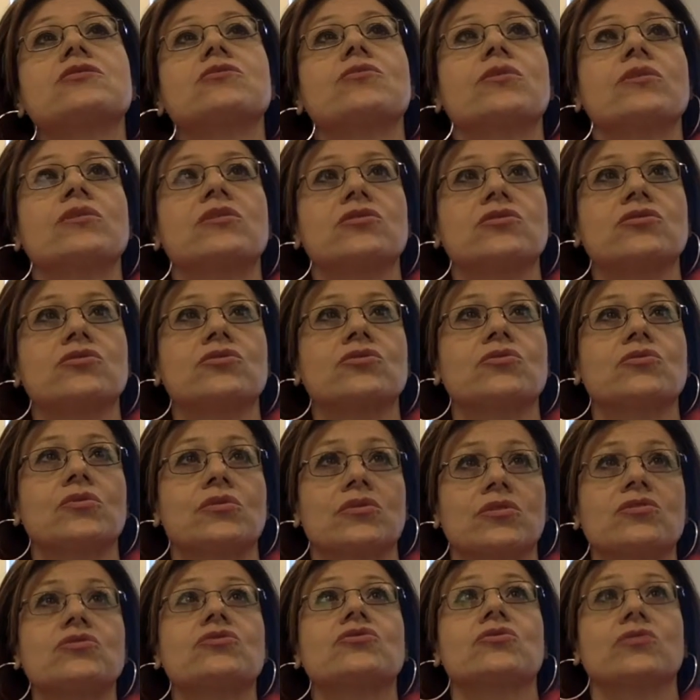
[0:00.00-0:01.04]
with
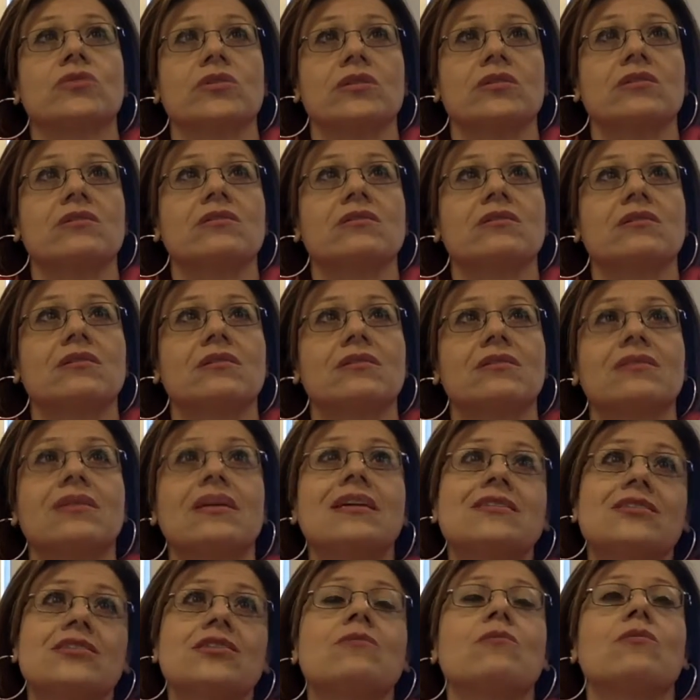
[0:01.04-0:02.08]
the student.
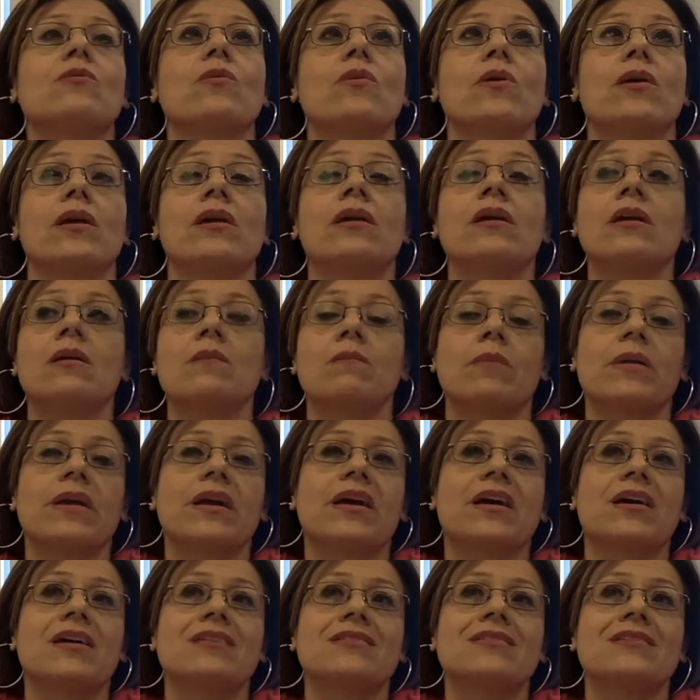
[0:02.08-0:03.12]
That's number one,
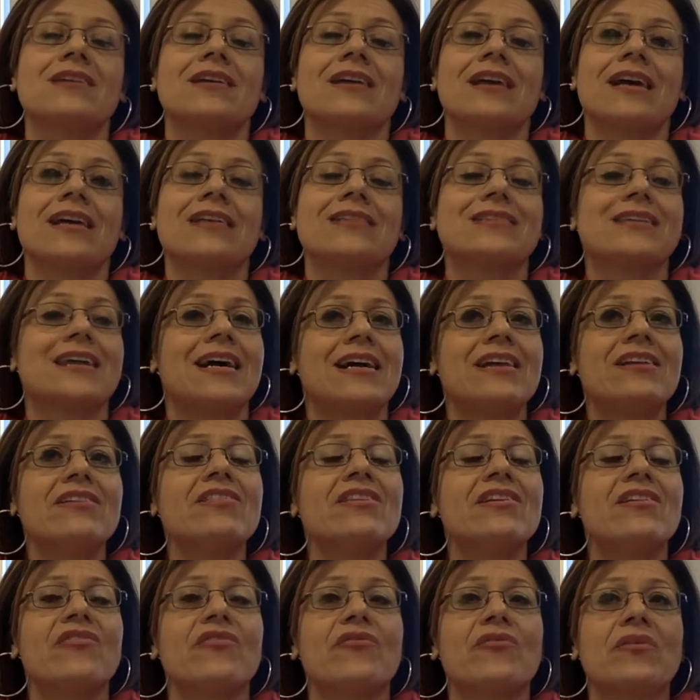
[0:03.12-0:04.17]
because it's kind of
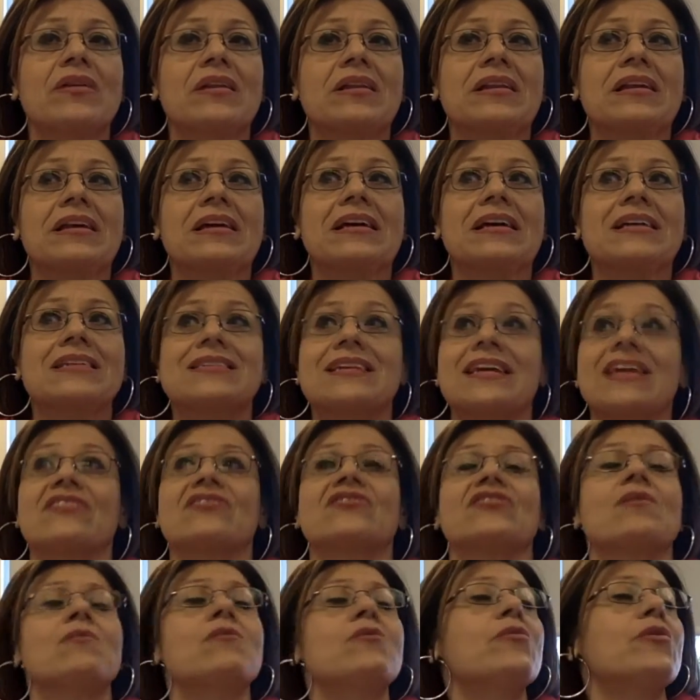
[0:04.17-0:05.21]
different. It's like if
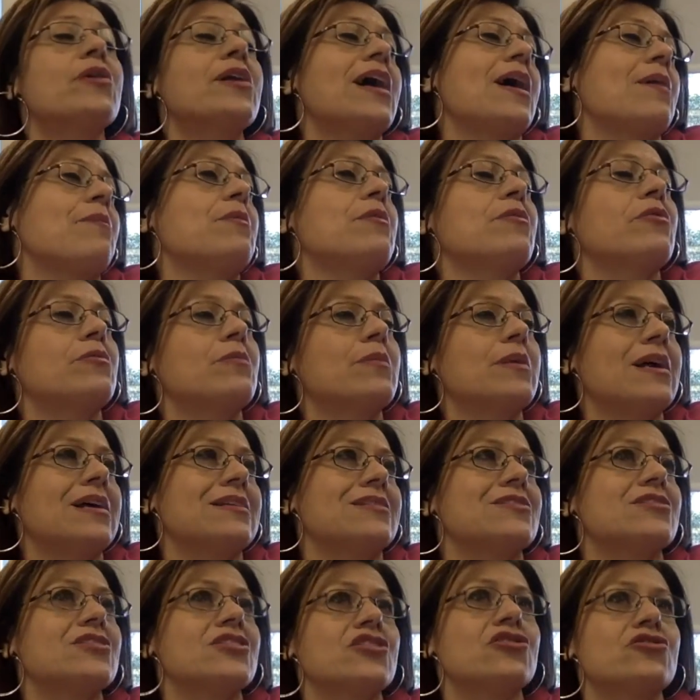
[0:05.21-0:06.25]
someone weren't happy with me as a
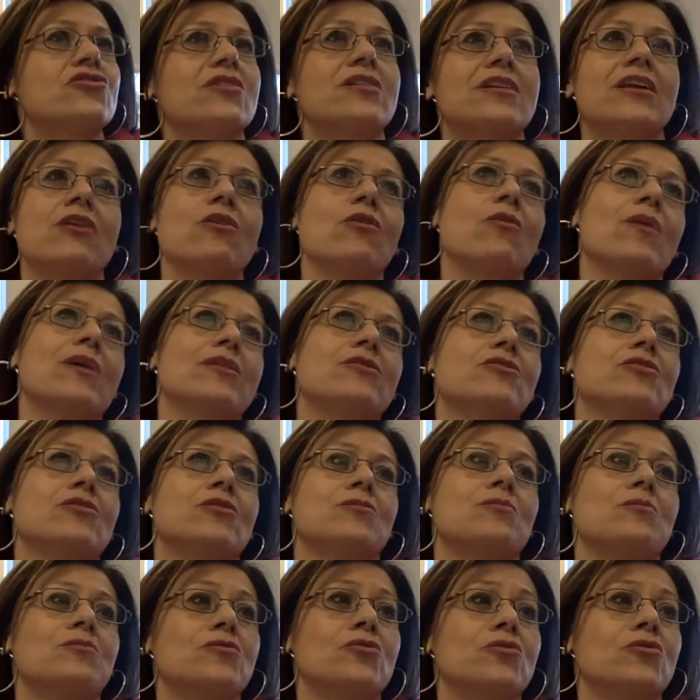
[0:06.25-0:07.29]
teacher and they go right
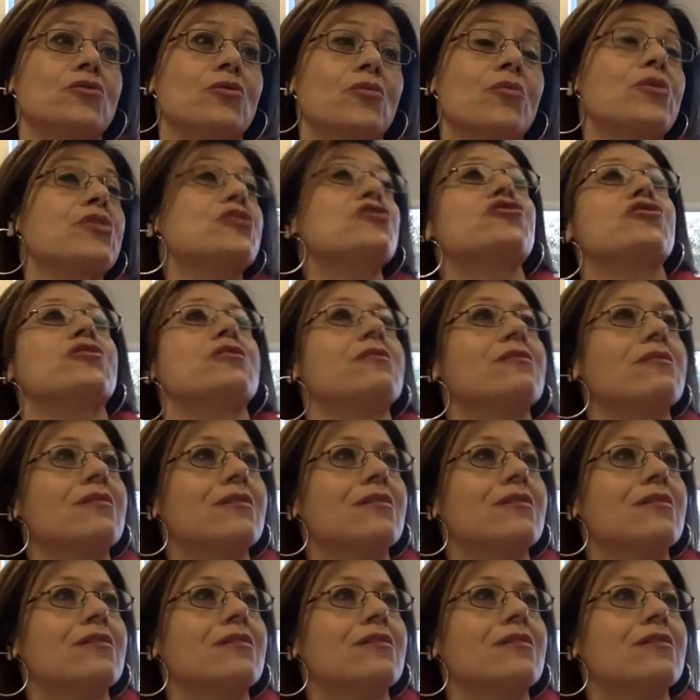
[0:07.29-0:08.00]
to the region.